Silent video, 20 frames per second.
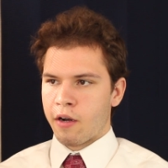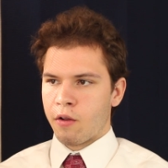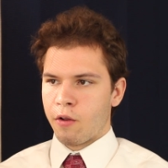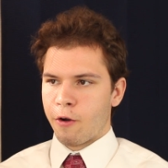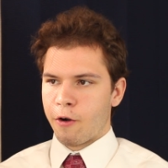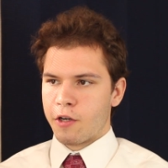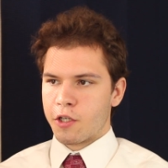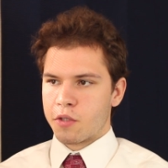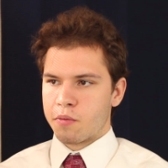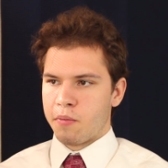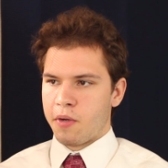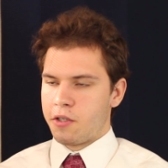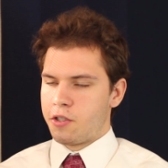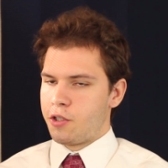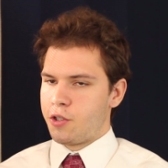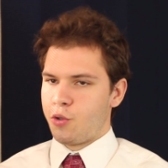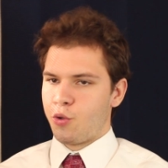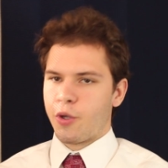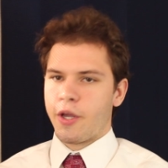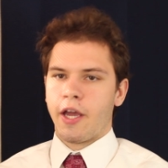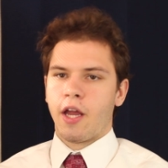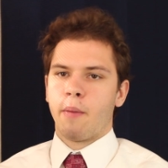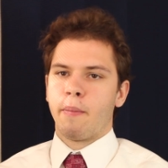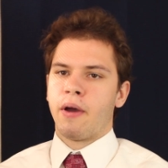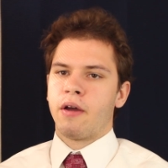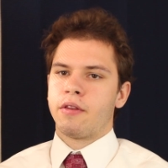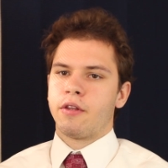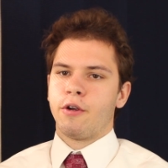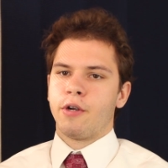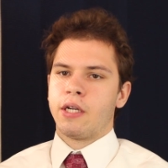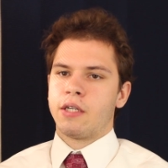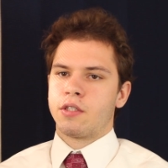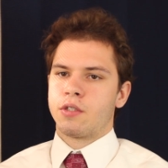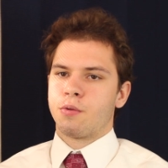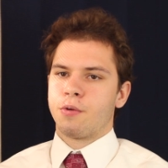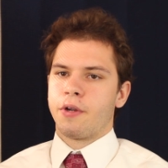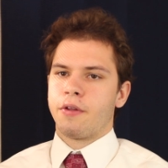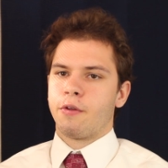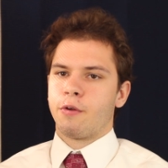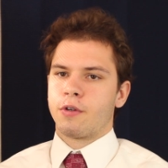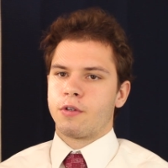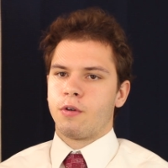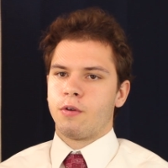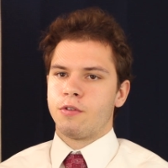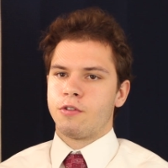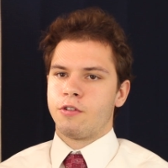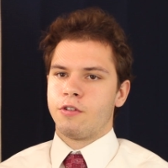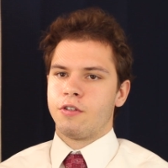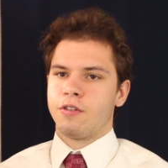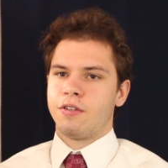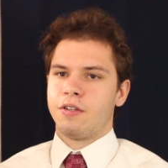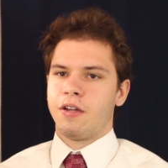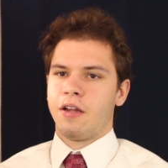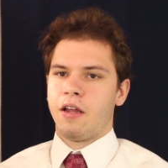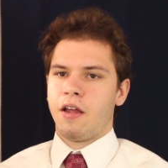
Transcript: to learn as much as you can about their history and their culture.